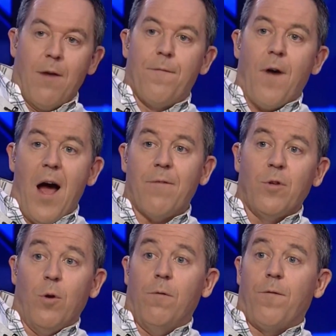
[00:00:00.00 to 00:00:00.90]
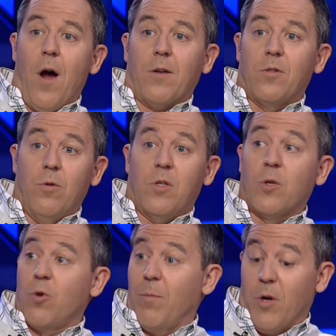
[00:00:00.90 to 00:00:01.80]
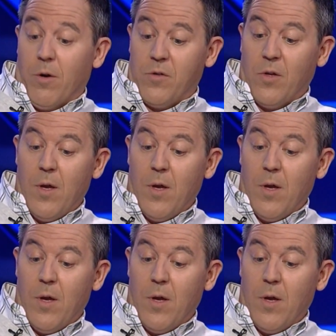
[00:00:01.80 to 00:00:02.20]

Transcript: and five new Fox News contributors.